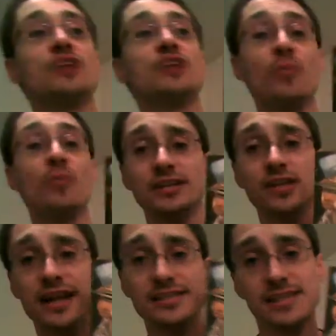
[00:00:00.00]
double-bladed
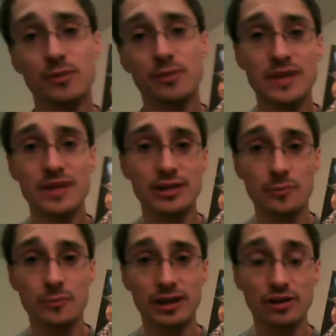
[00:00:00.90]
lightsabers made their
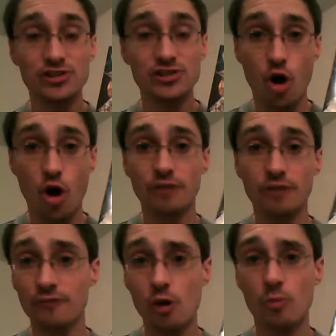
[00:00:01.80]
appearance on
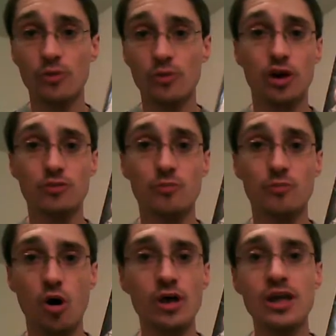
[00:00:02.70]
film with Darth
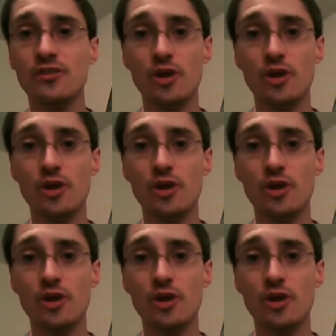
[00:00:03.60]
Maul.